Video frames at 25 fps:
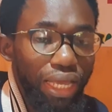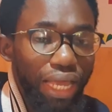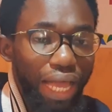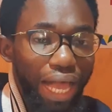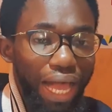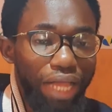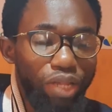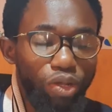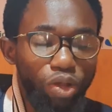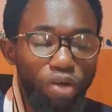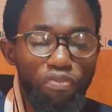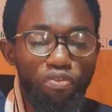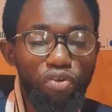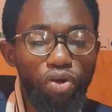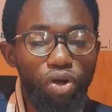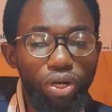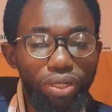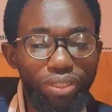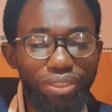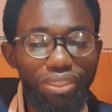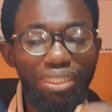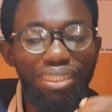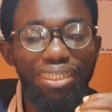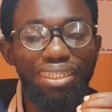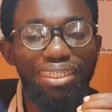And of
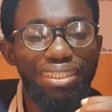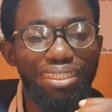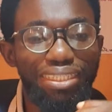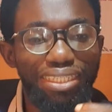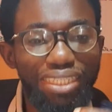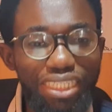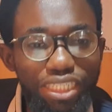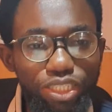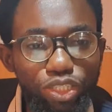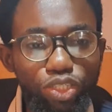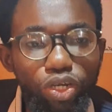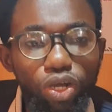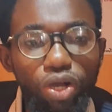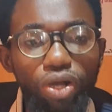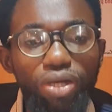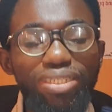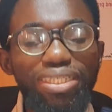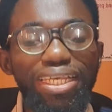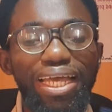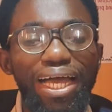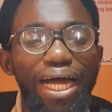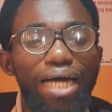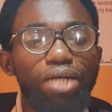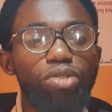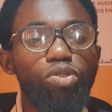course, teach us
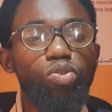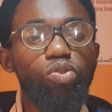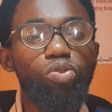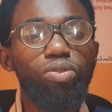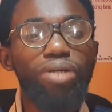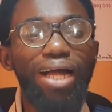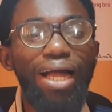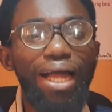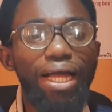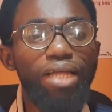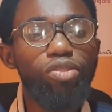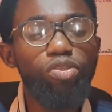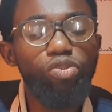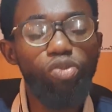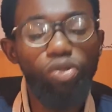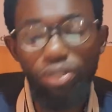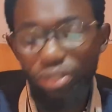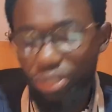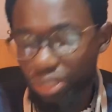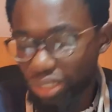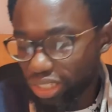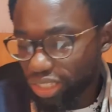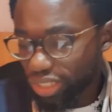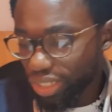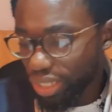how to handle
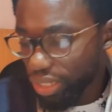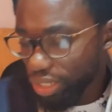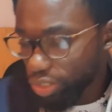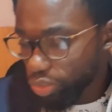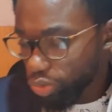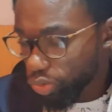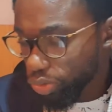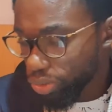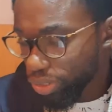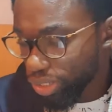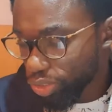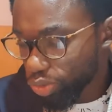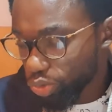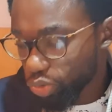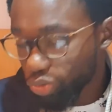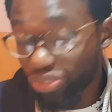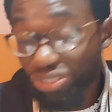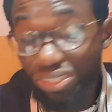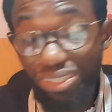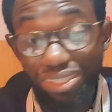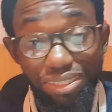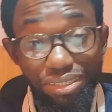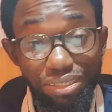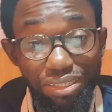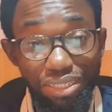these little
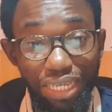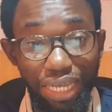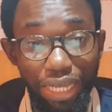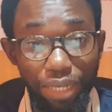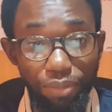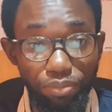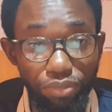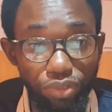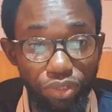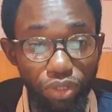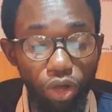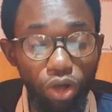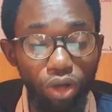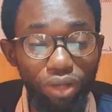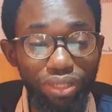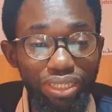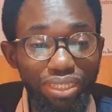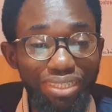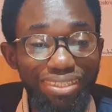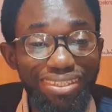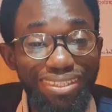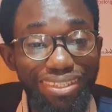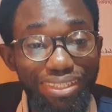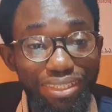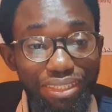systems, or
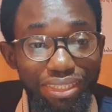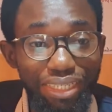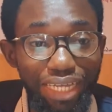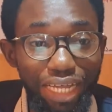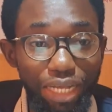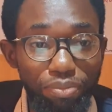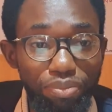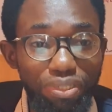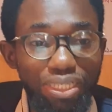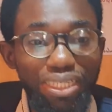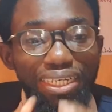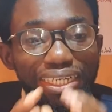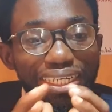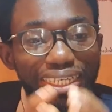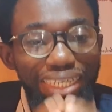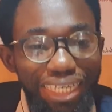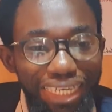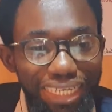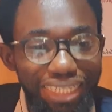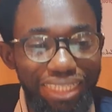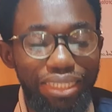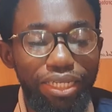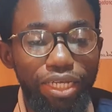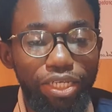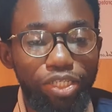these systems
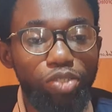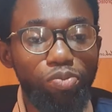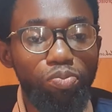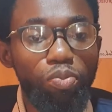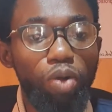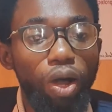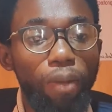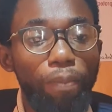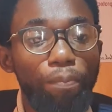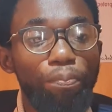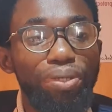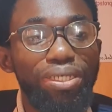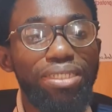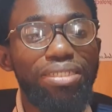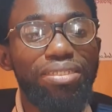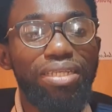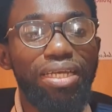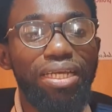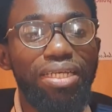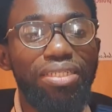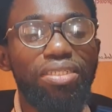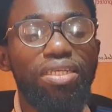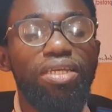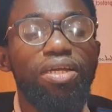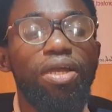in the small
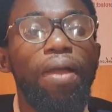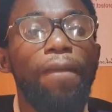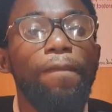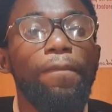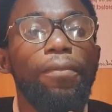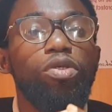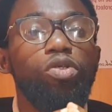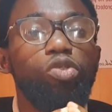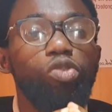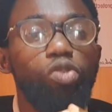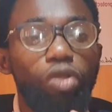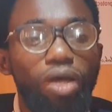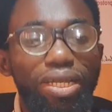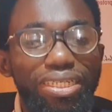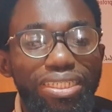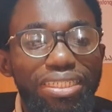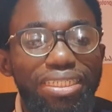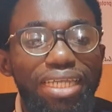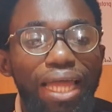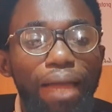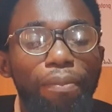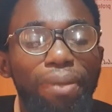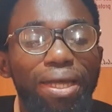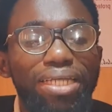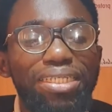business, such
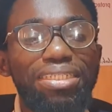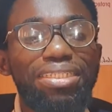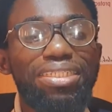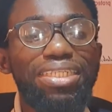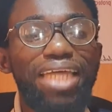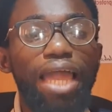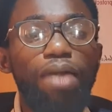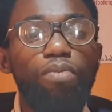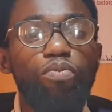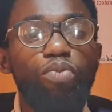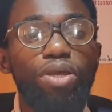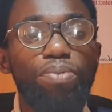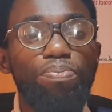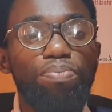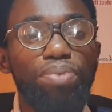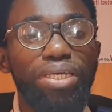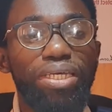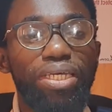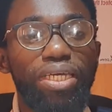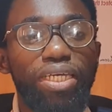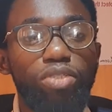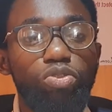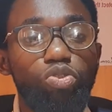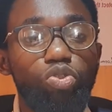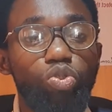that by the time we
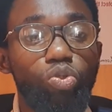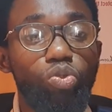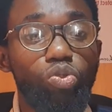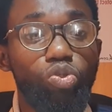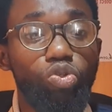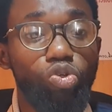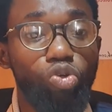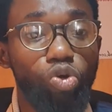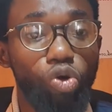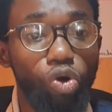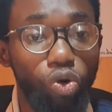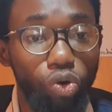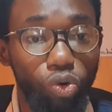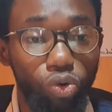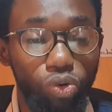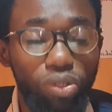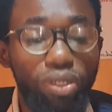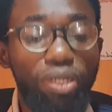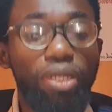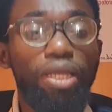begin to grow,